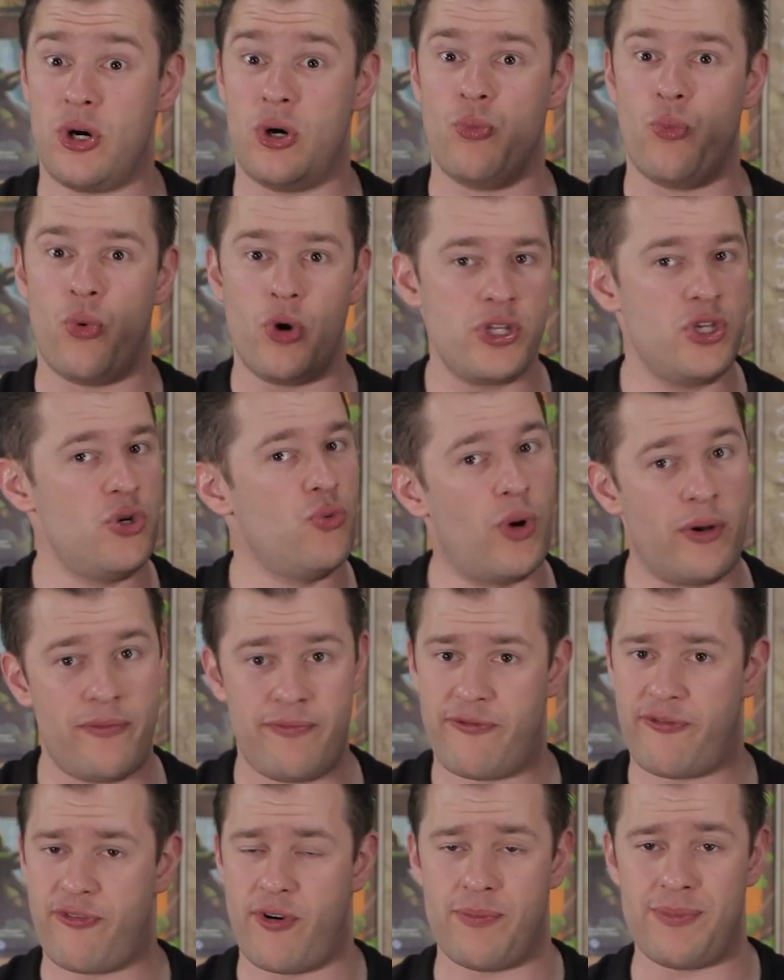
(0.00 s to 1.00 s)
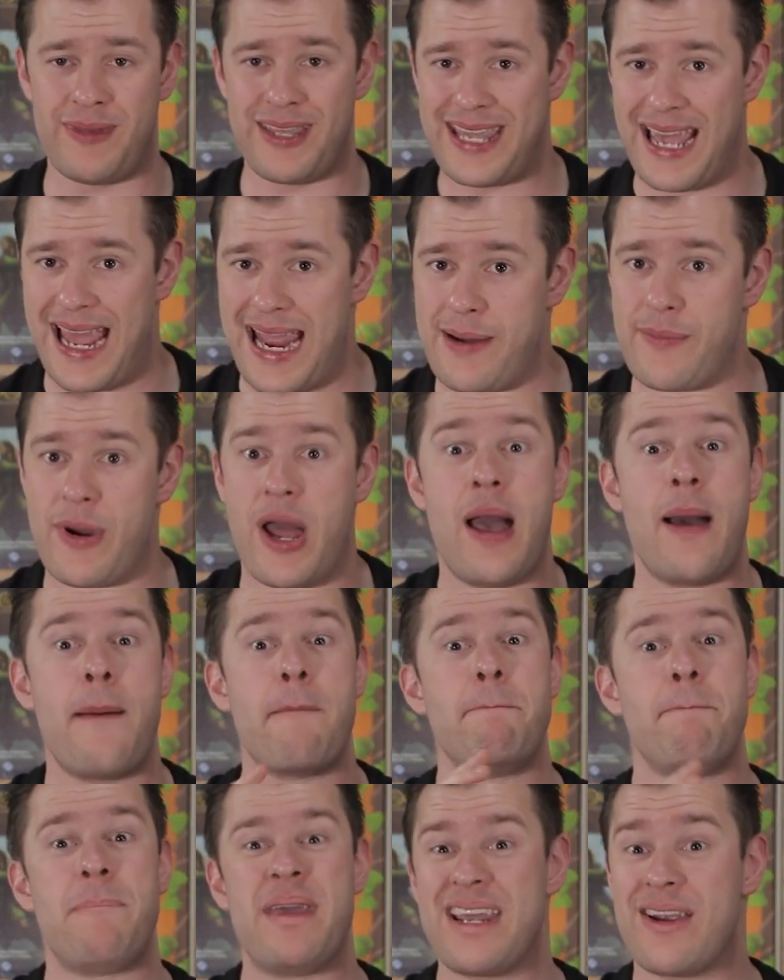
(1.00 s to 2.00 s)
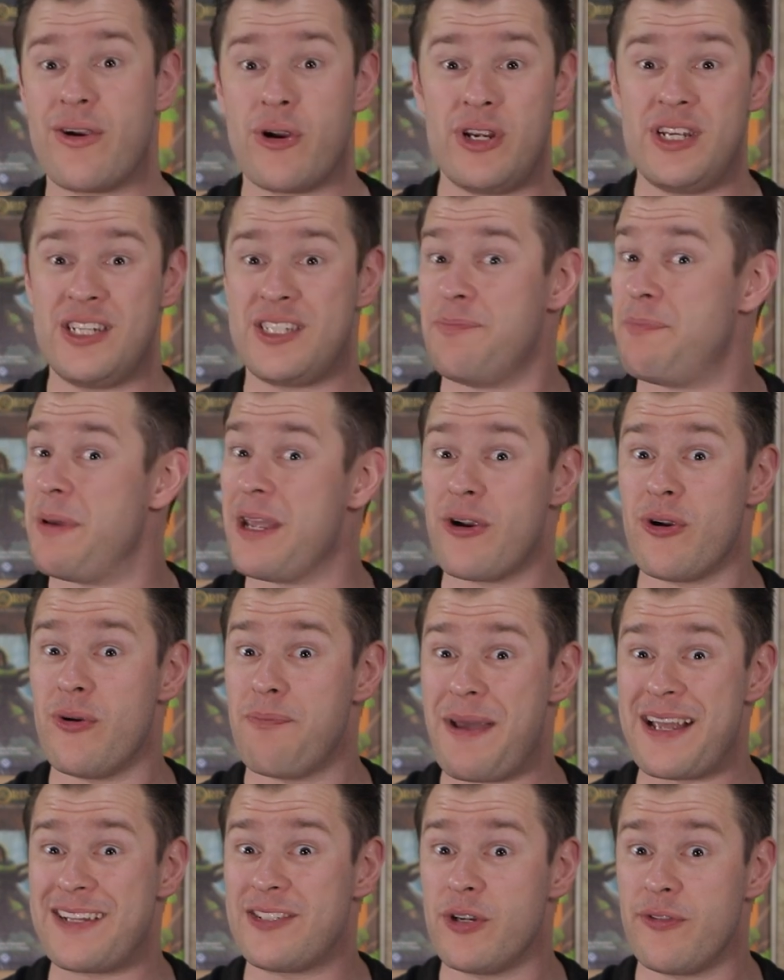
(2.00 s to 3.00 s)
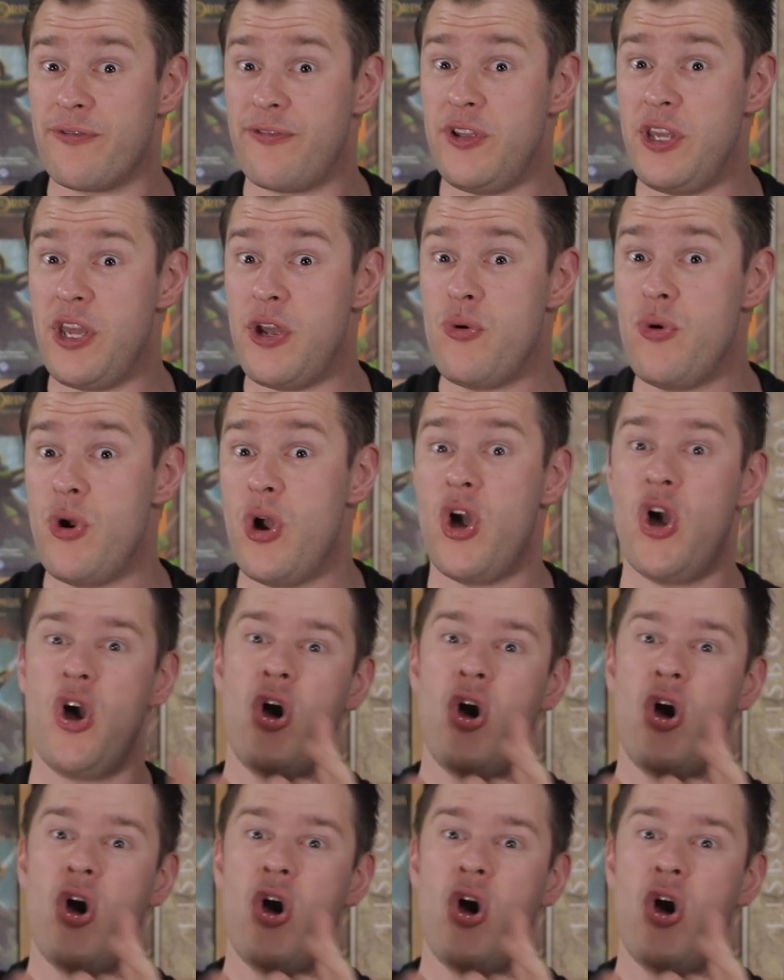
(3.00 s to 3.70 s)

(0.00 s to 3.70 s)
on what you want from the game. Is bigger better for you,